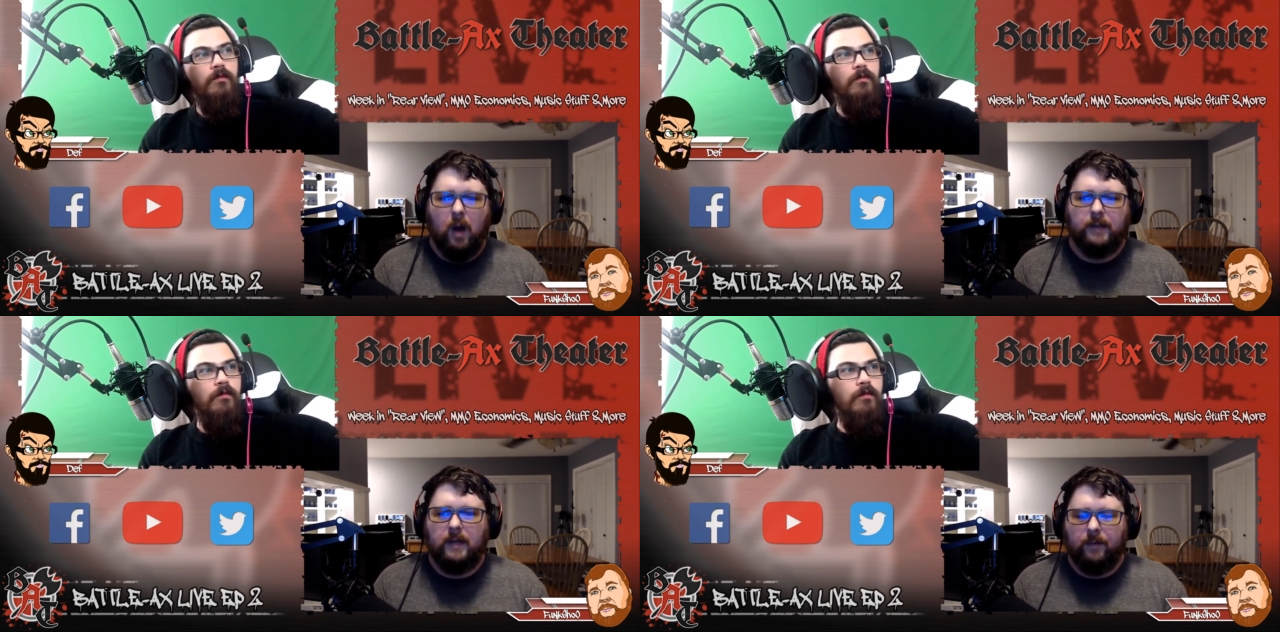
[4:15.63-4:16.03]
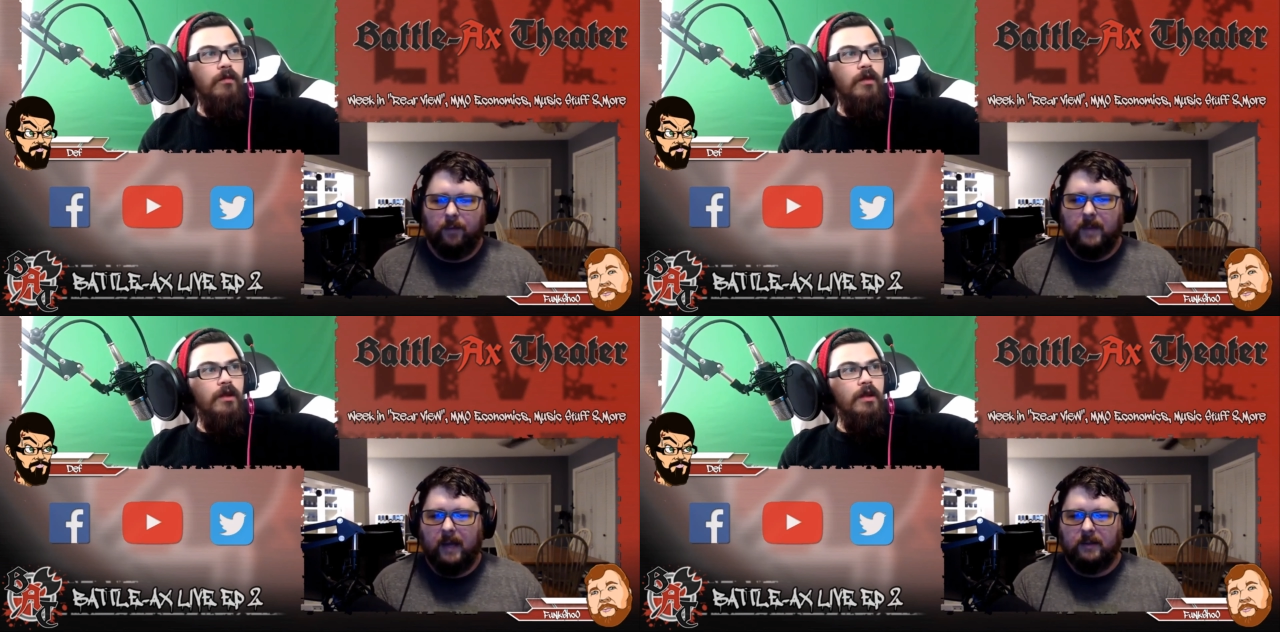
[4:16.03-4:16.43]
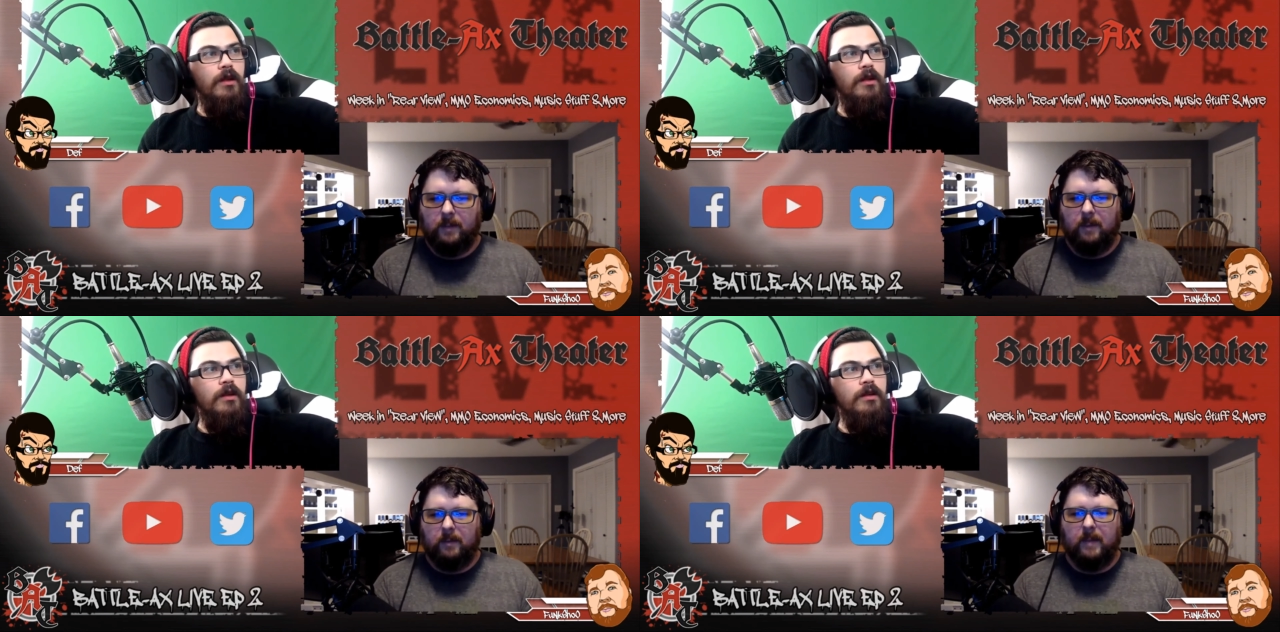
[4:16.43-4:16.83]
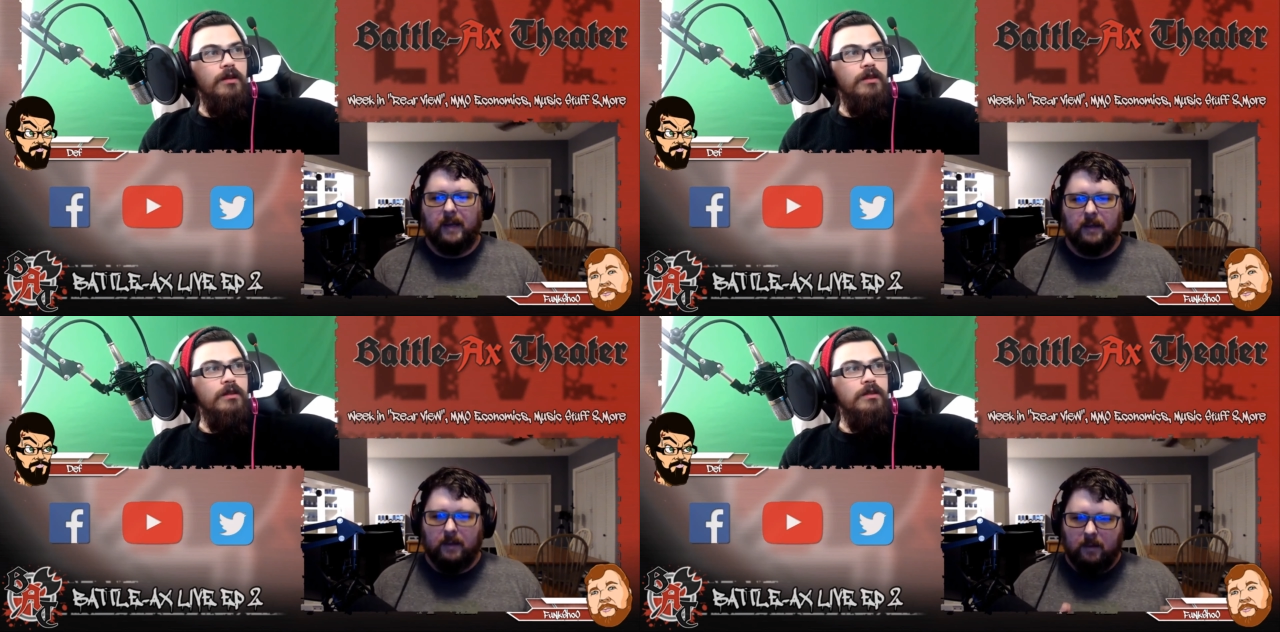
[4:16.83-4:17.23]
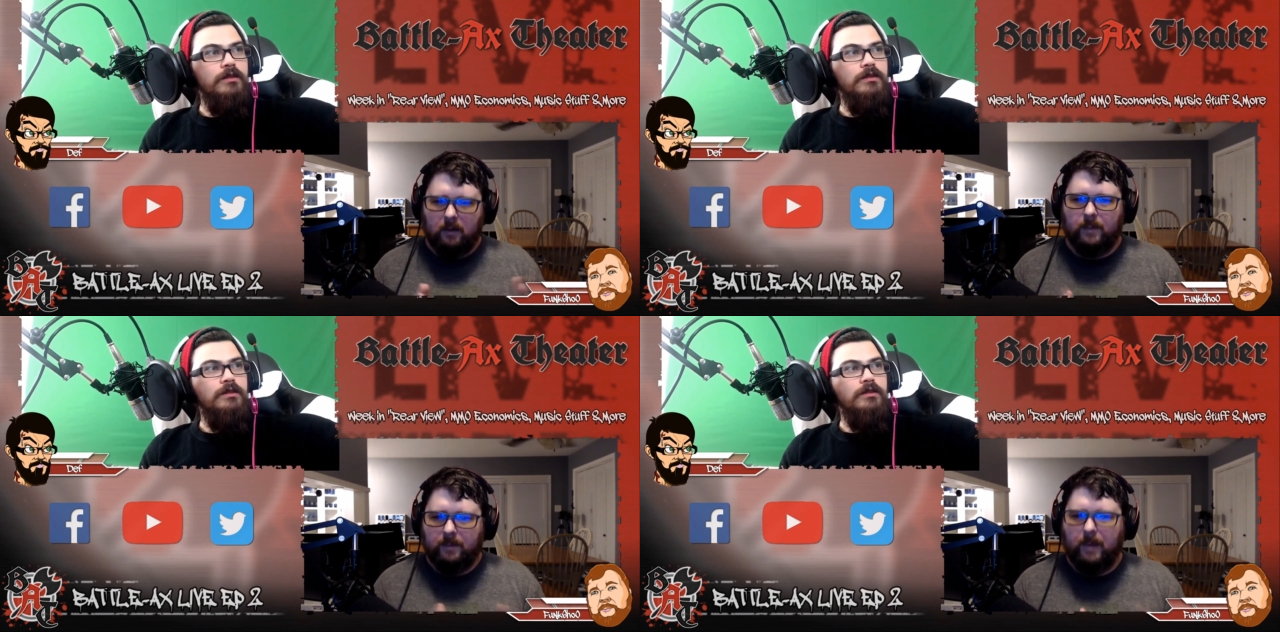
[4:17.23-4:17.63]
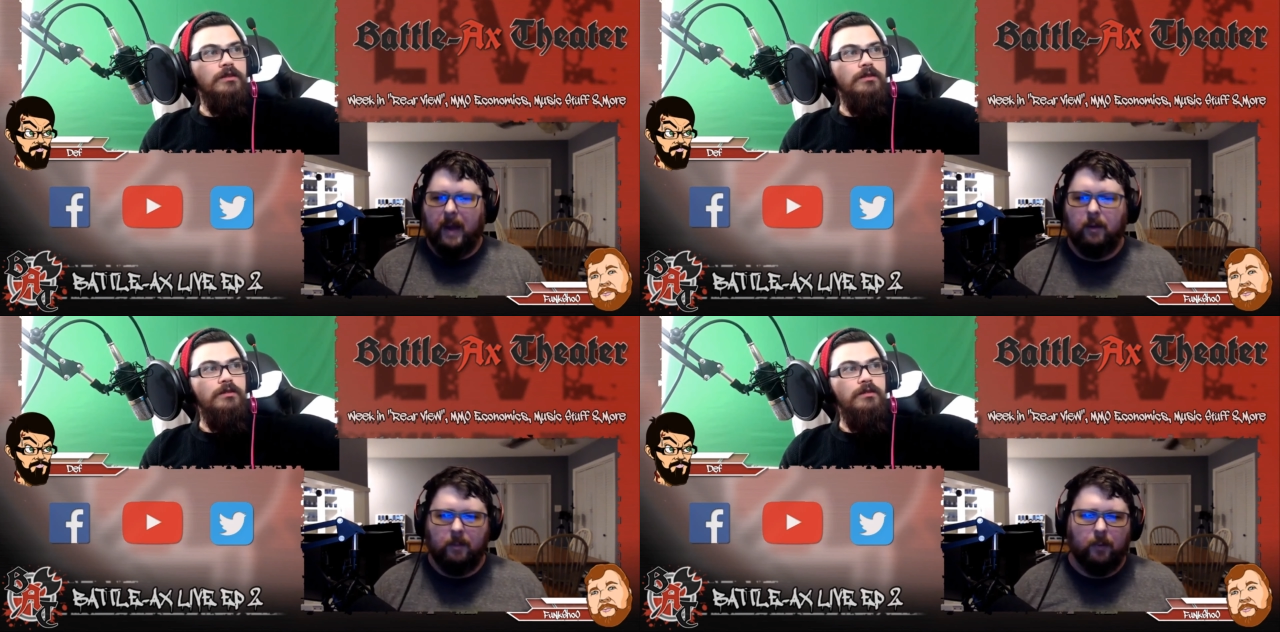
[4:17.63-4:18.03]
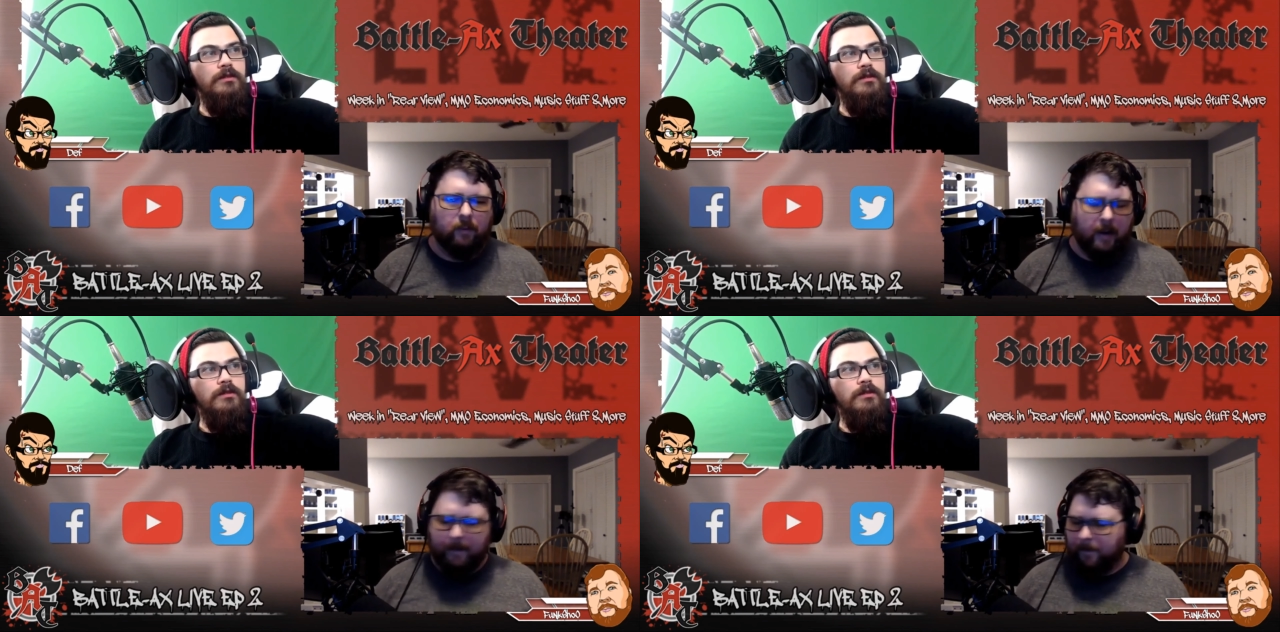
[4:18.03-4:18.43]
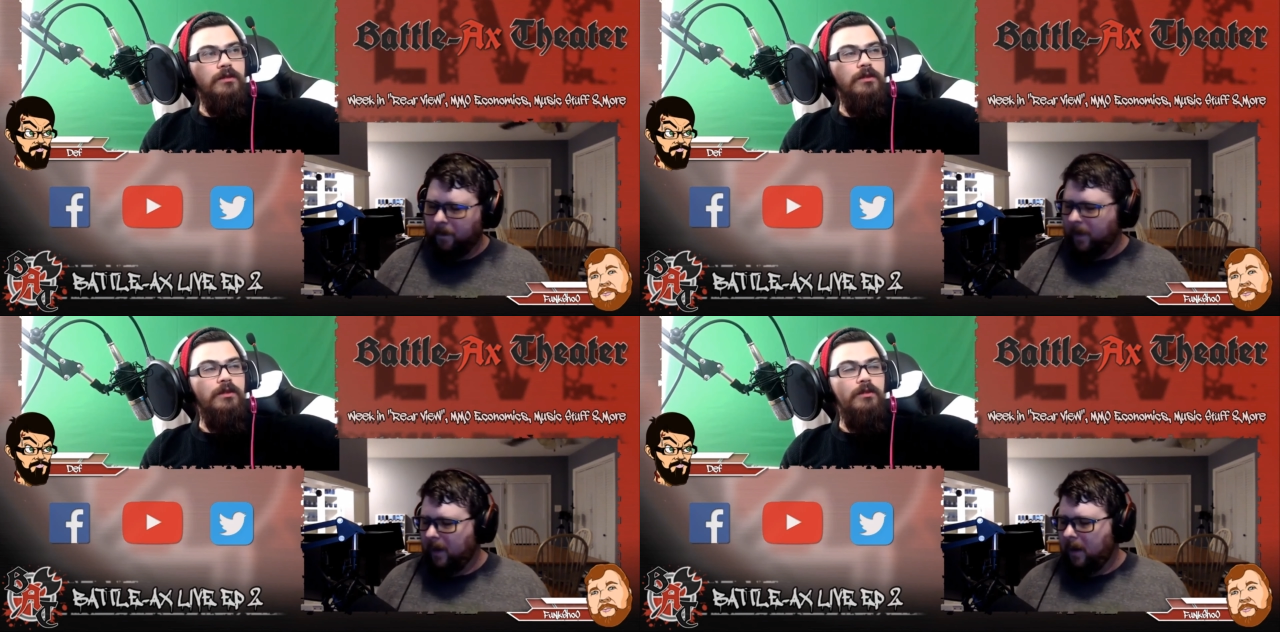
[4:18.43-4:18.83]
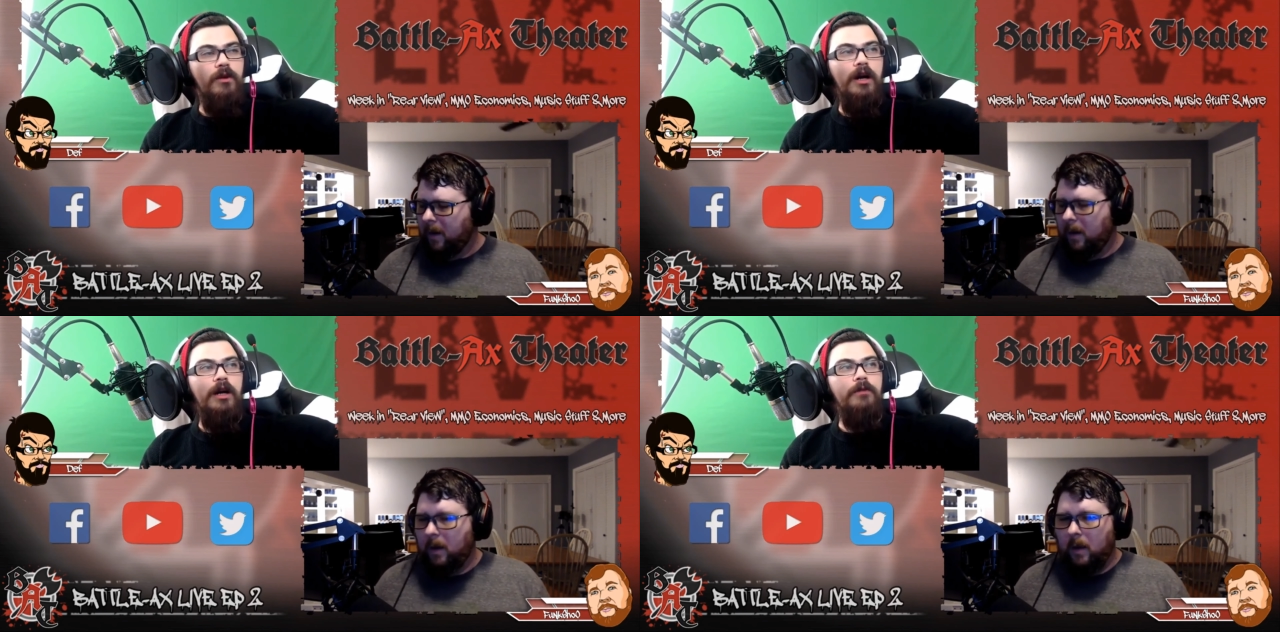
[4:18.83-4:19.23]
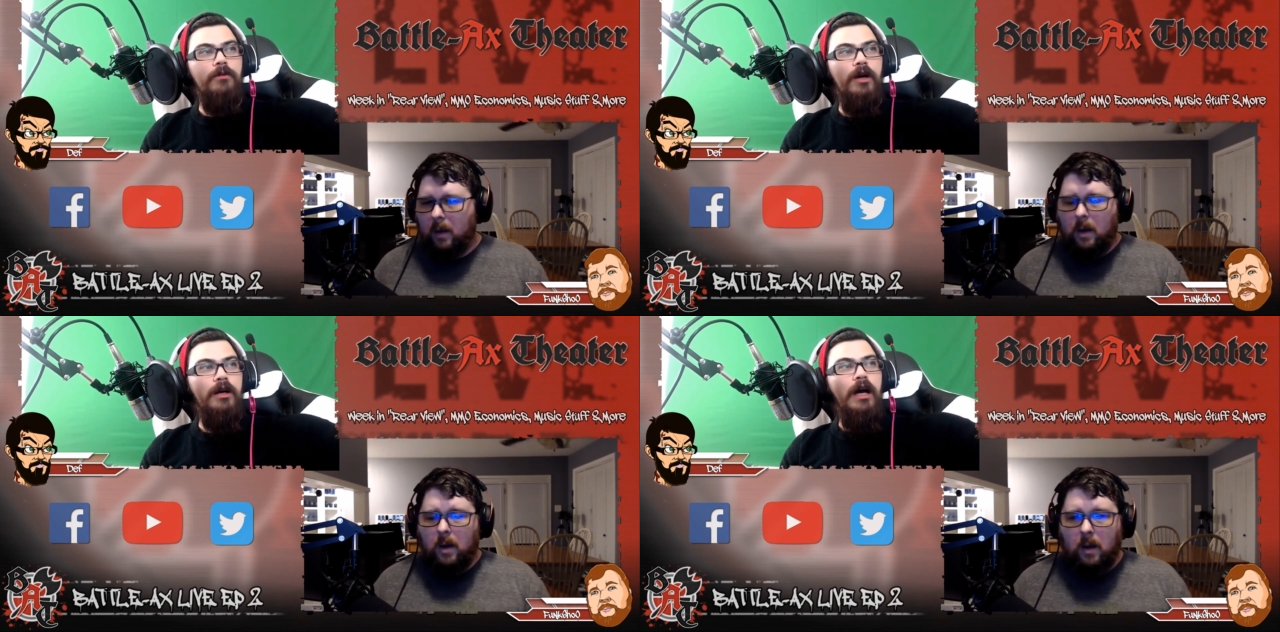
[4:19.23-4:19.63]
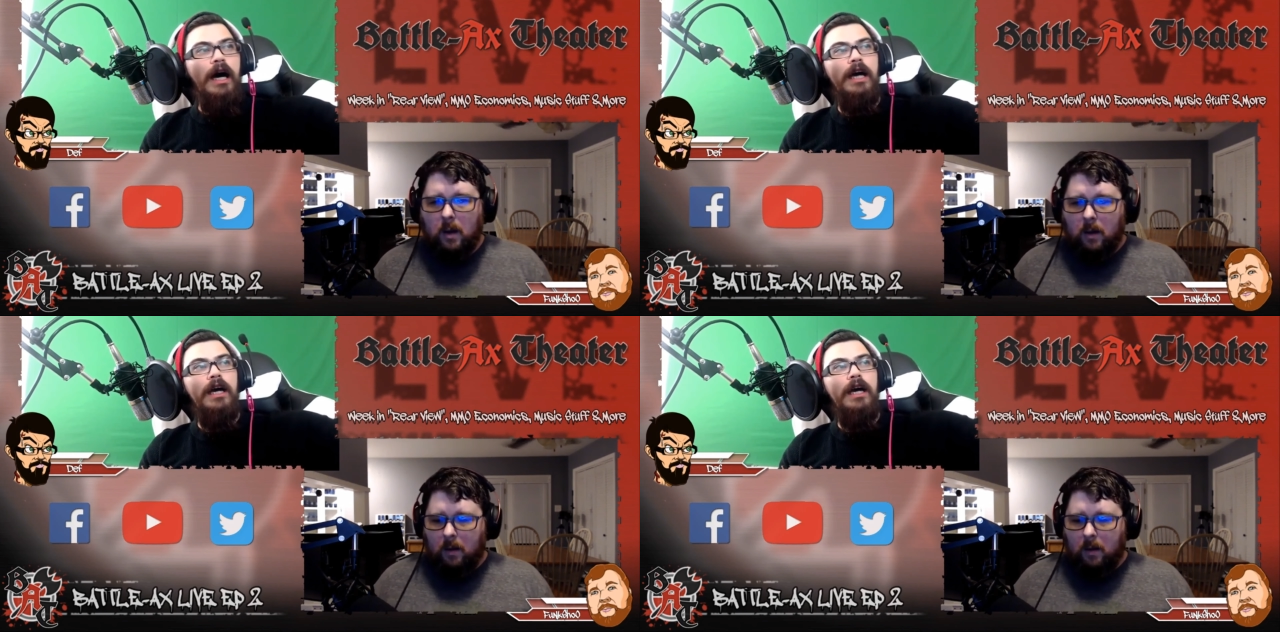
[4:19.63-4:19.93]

Speaker 1: content from that to be able to make it a little bit palatable, right? Right,
Speaker 2: right. Hey,